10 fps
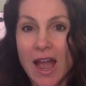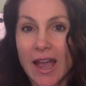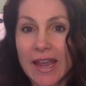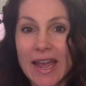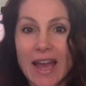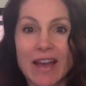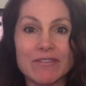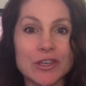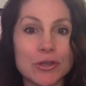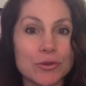I
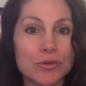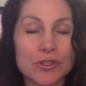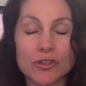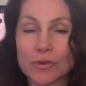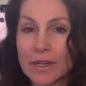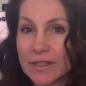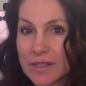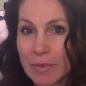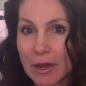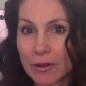have used
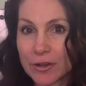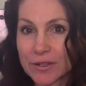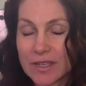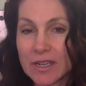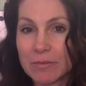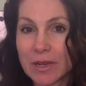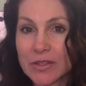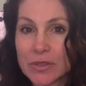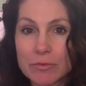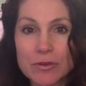greens powders in my
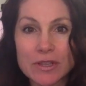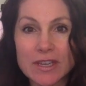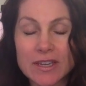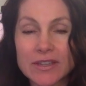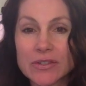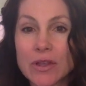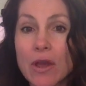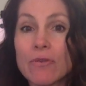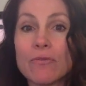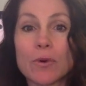smoothies
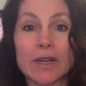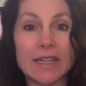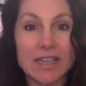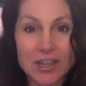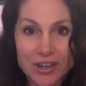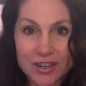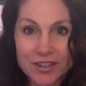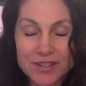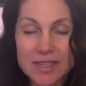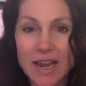for years.